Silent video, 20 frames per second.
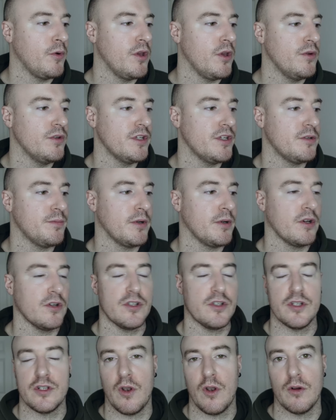use this because
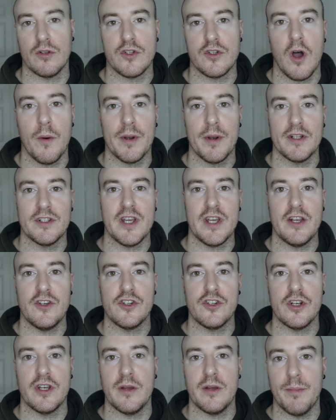there's a lot of time on
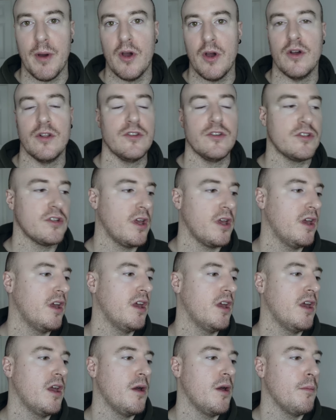attention, it burns,
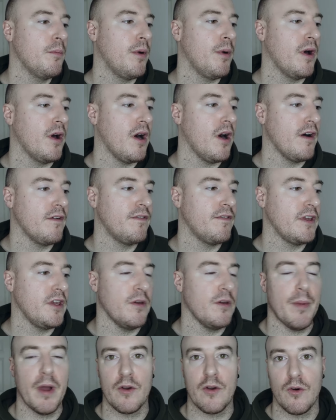but I think
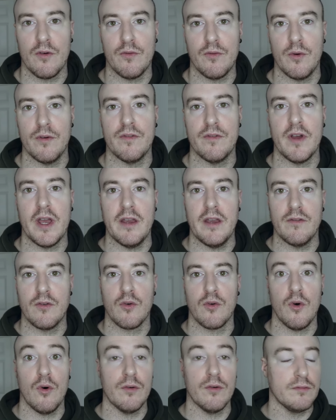you're better off with either
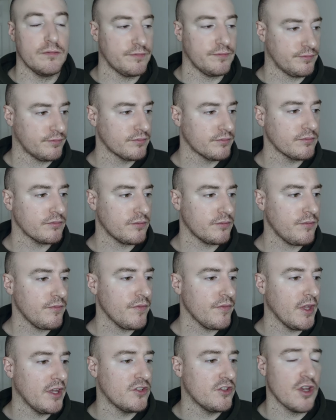or
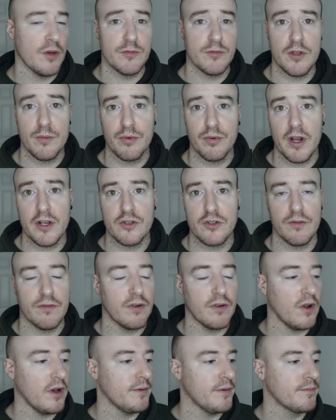in terms of the press or
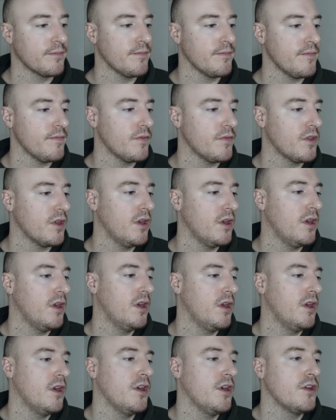fly.
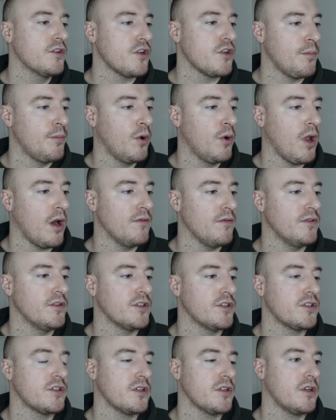So
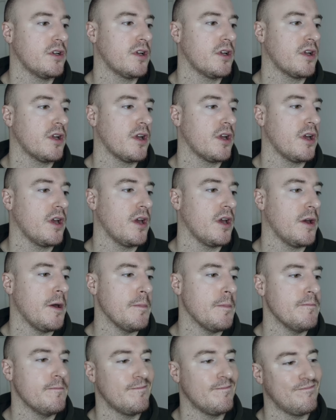pullovers,
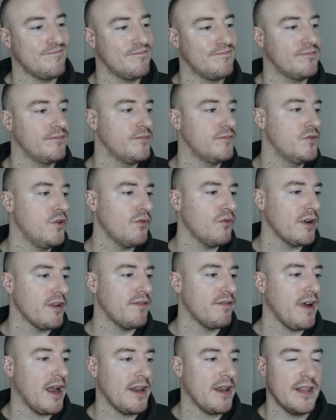not really a
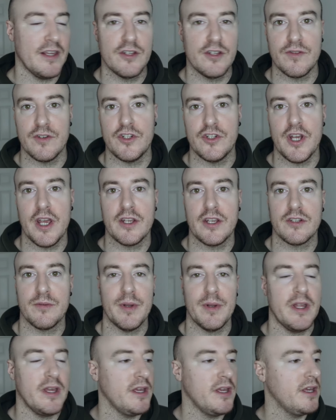fan of these for chest. I
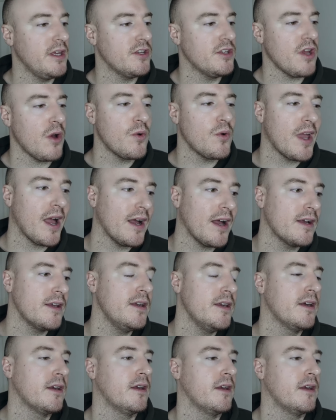mean, it's okay,